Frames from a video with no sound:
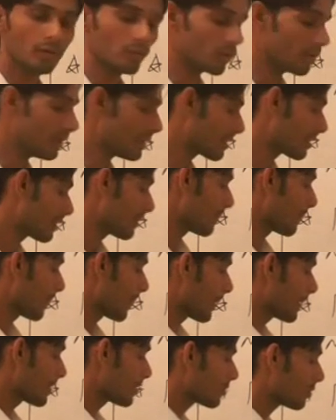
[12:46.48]
Googles.
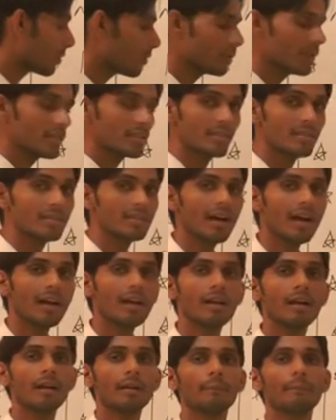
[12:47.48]
So this is the
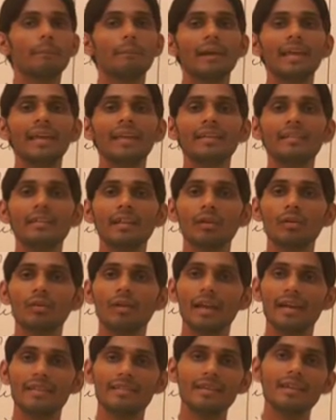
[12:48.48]
playing the
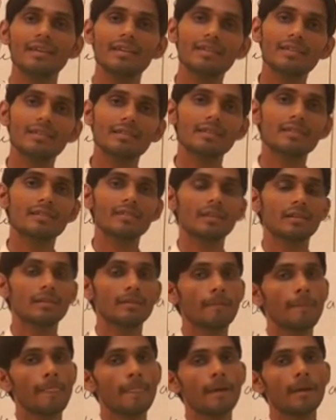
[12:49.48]
role as a researcher.
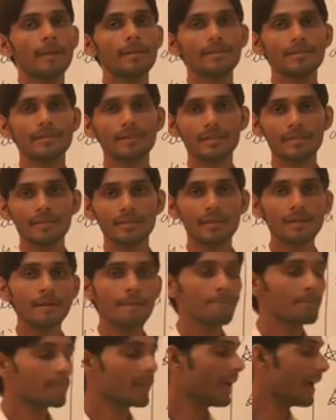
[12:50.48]
Researcher
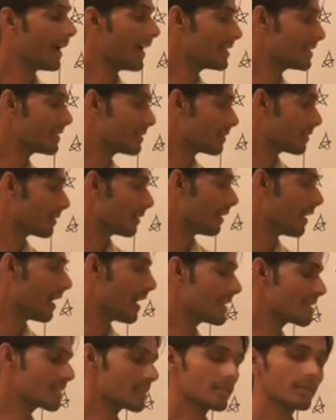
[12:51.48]
as
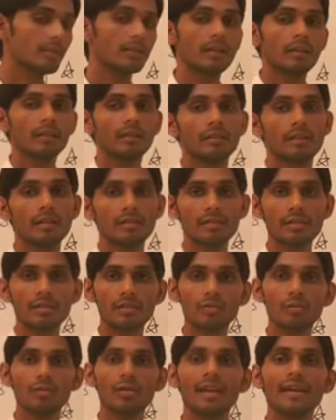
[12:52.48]
last, nurse's
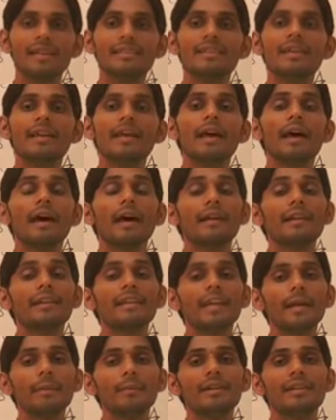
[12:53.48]
role as a
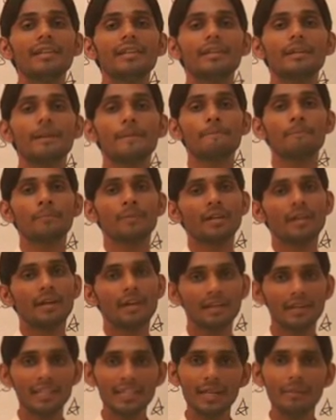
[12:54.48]
rehabilitator.
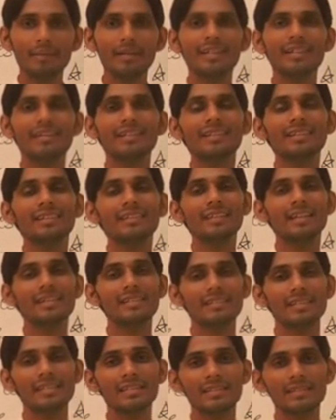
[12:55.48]
Rehabilitator in the
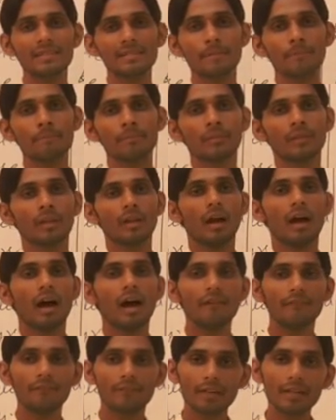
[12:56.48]
sense,
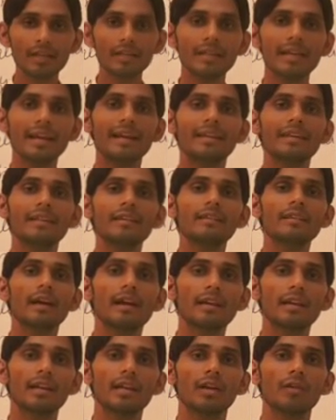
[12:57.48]
after getting the
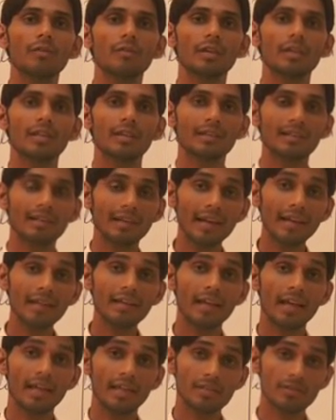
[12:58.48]
recovery, client
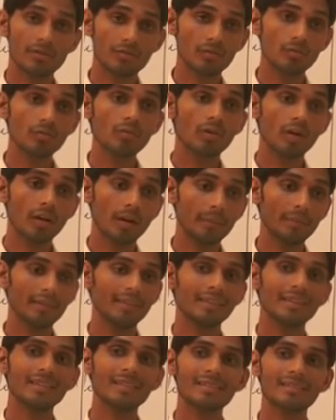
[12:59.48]
has to come
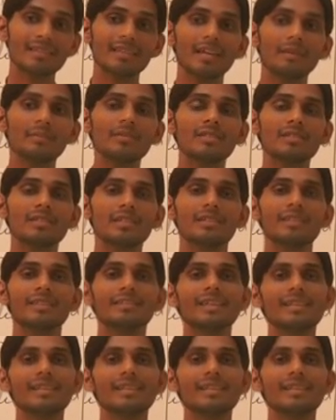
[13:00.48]
in the same stage, in